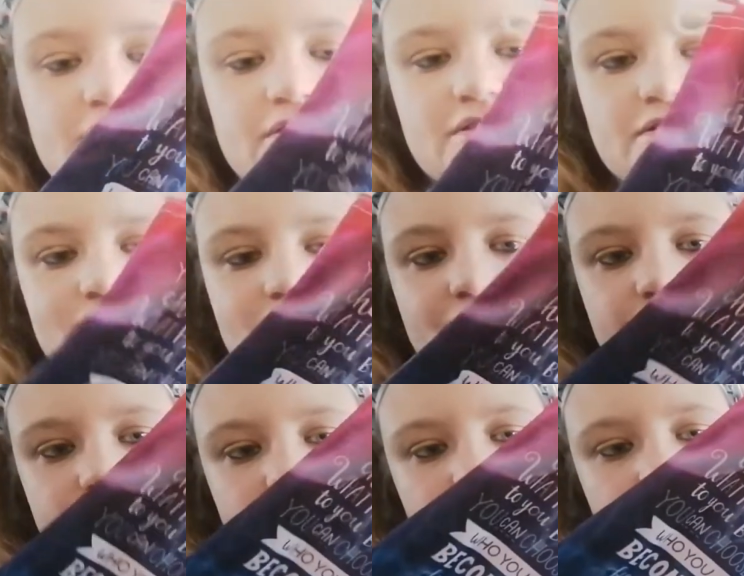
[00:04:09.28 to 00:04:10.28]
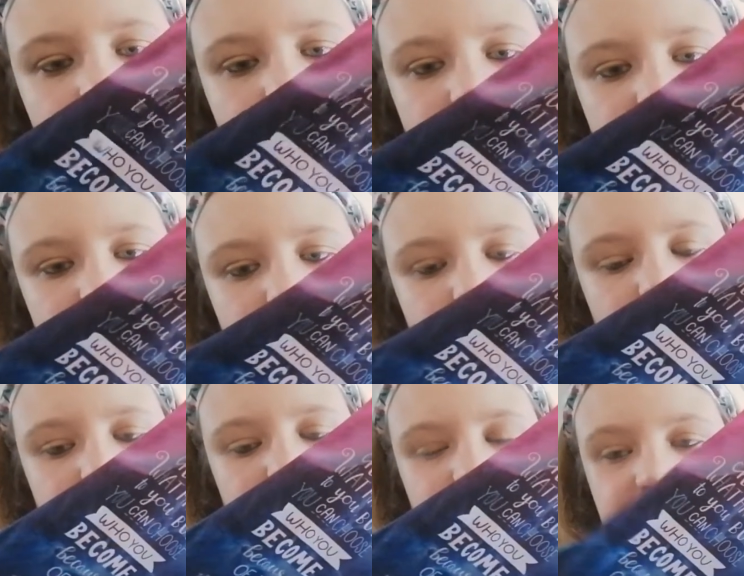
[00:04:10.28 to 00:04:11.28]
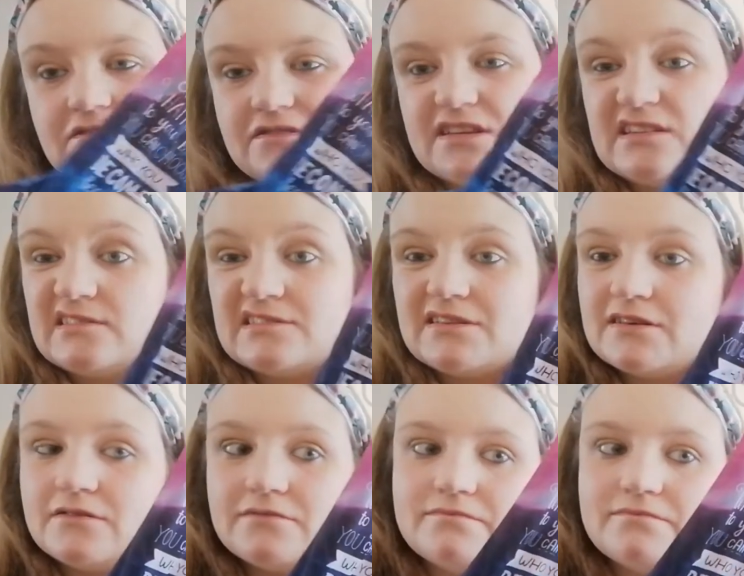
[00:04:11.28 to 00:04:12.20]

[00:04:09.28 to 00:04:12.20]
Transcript: you can use it for a wide range of things, like